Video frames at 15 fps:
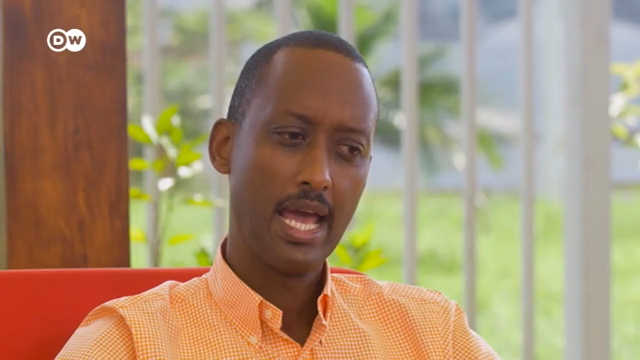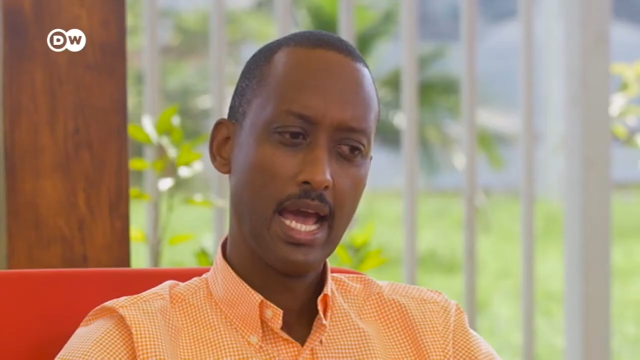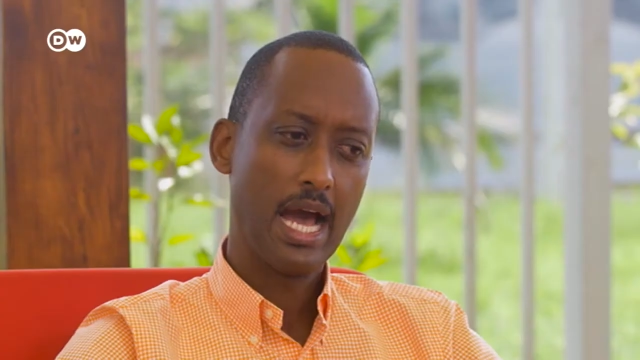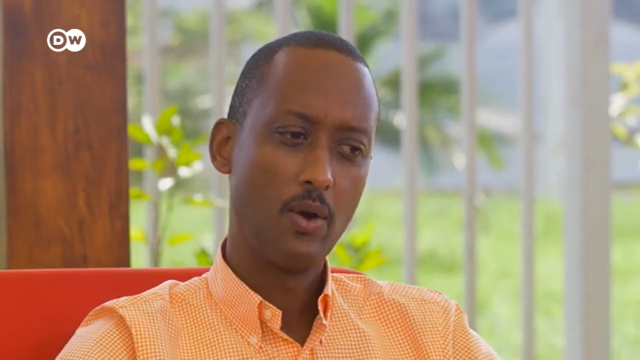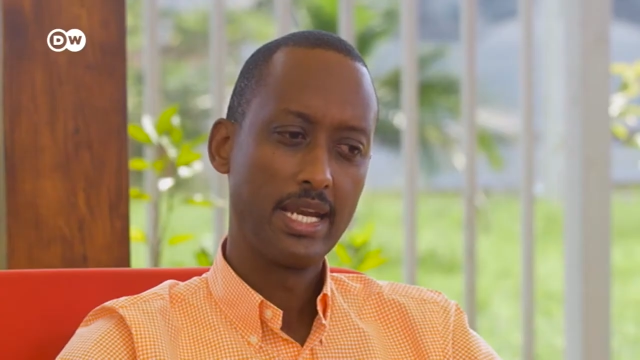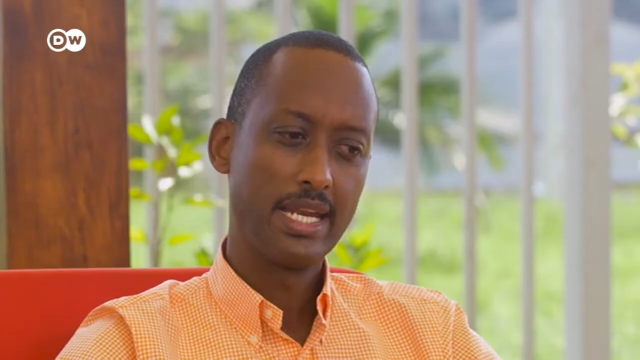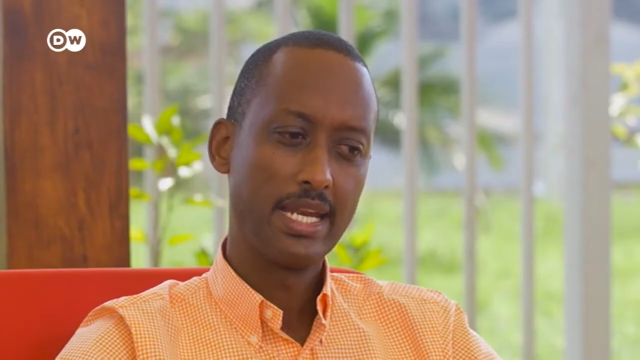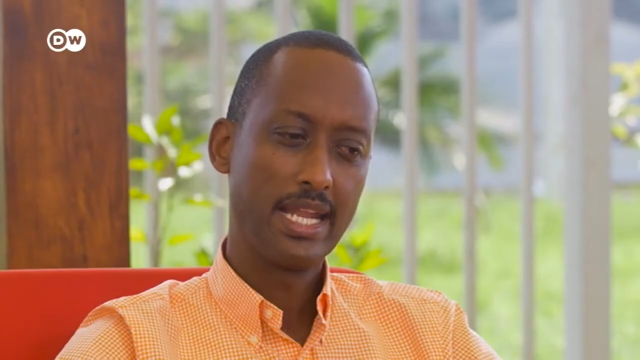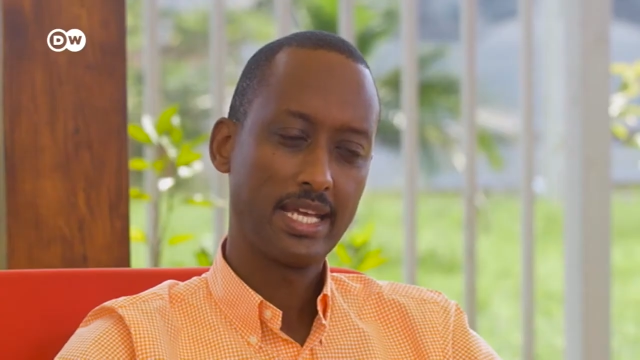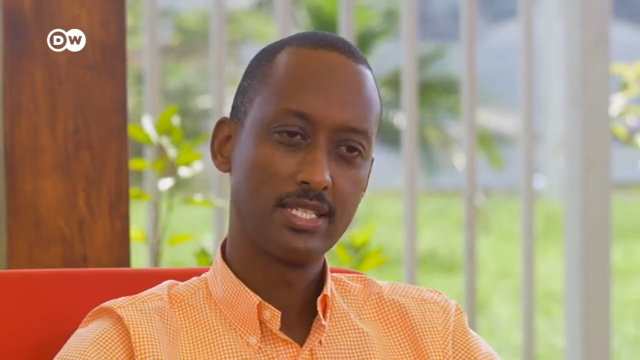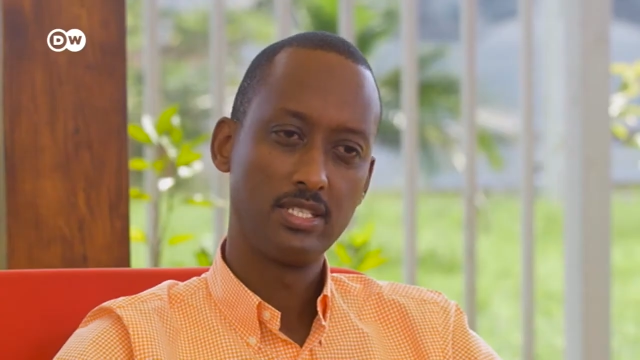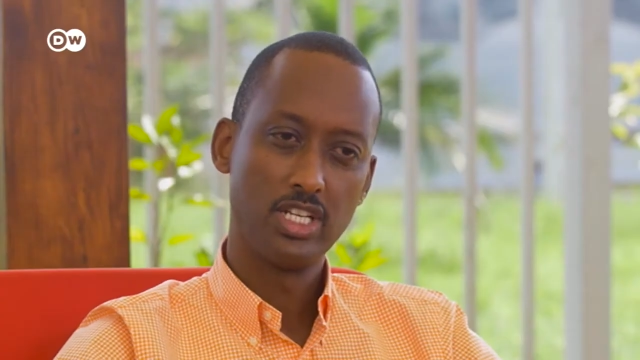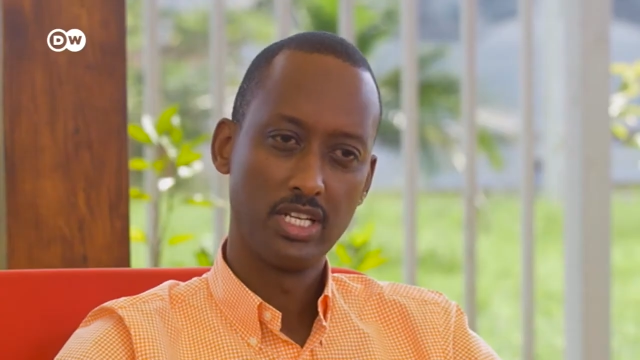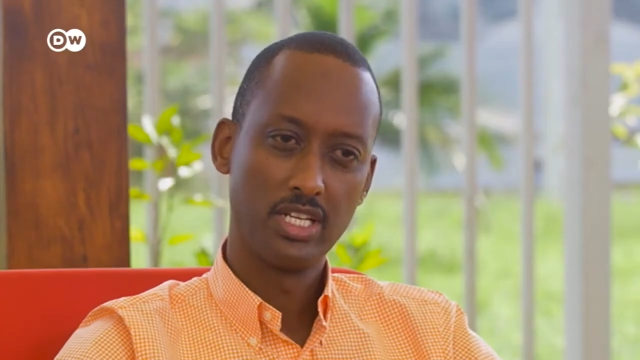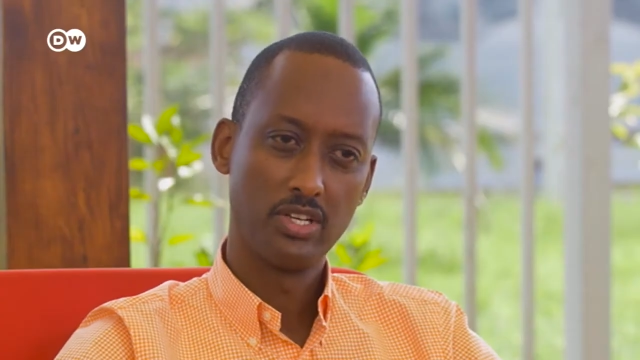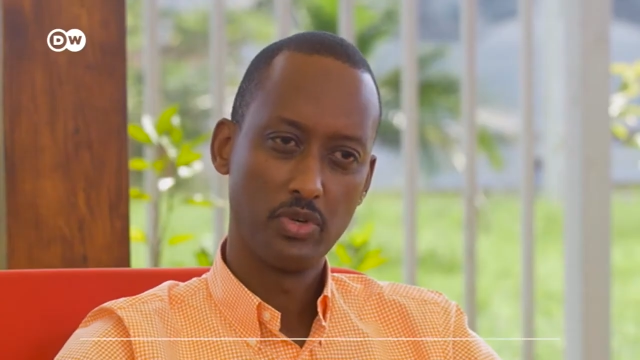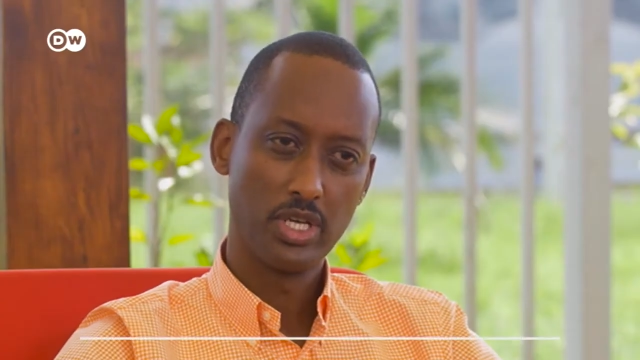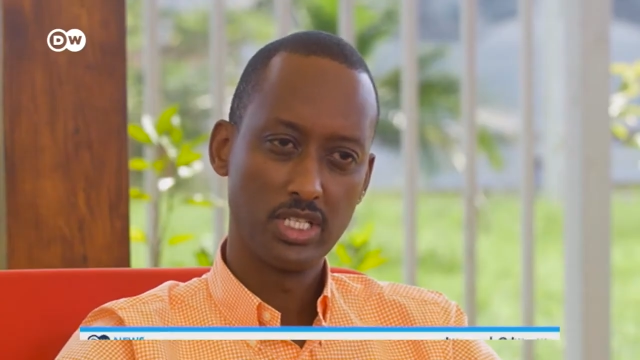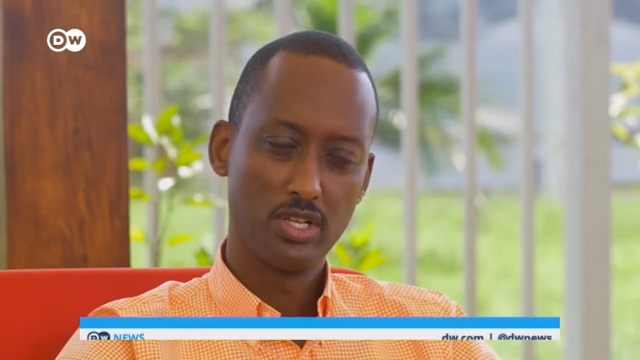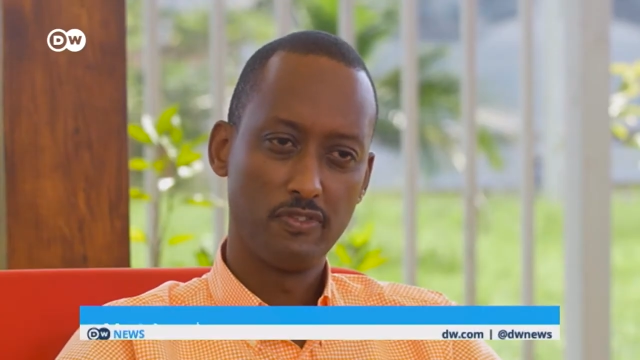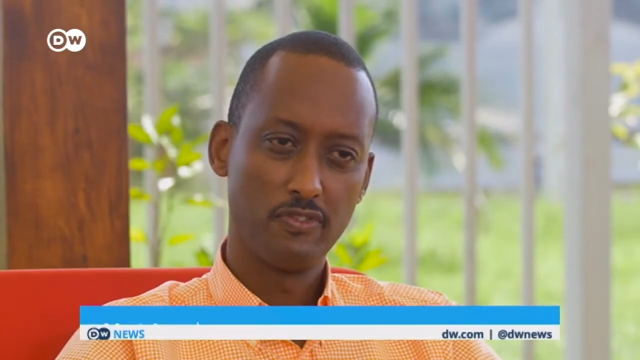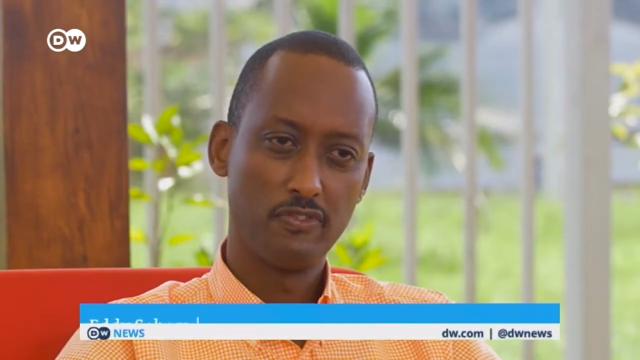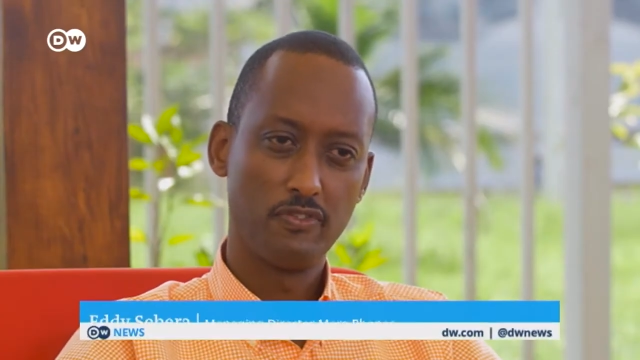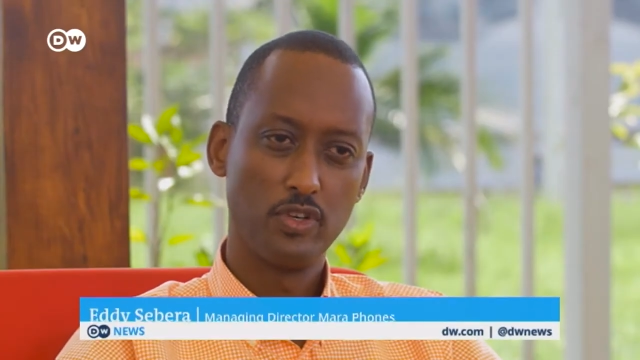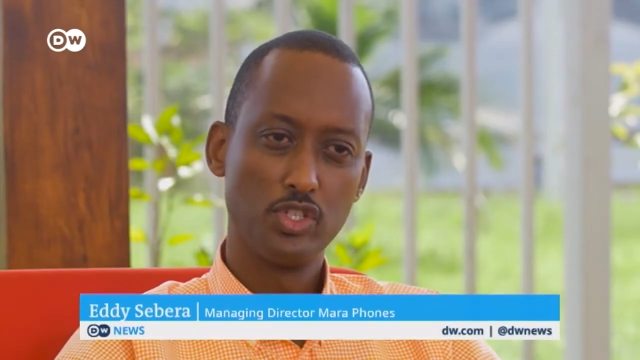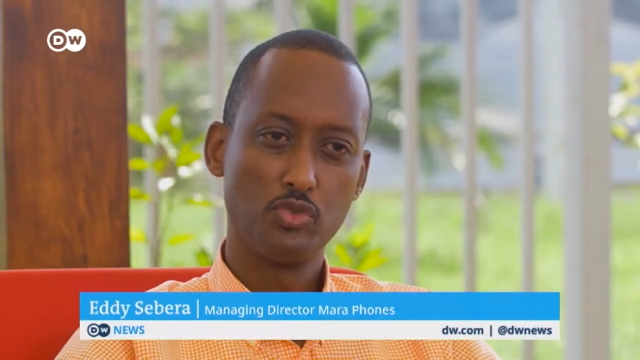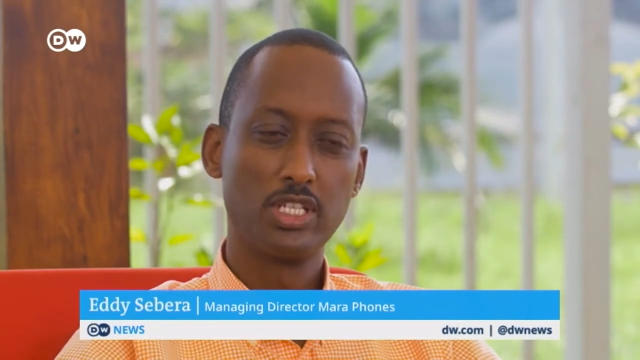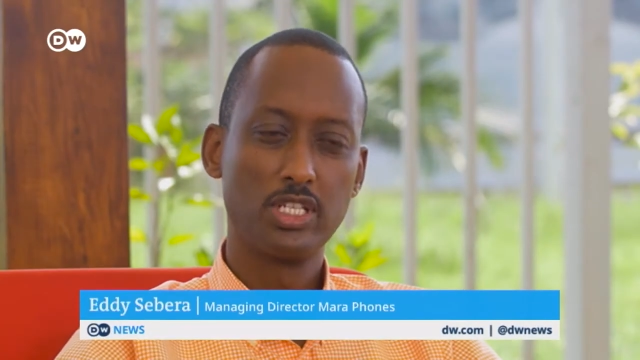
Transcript: Our next generation of phones,